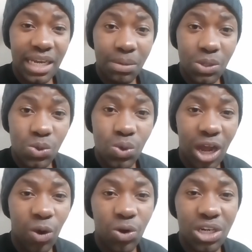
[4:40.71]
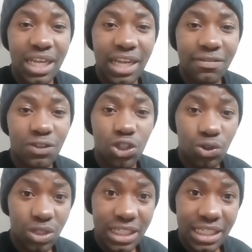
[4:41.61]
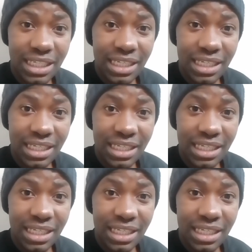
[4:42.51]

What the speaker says: Number two, I already have children.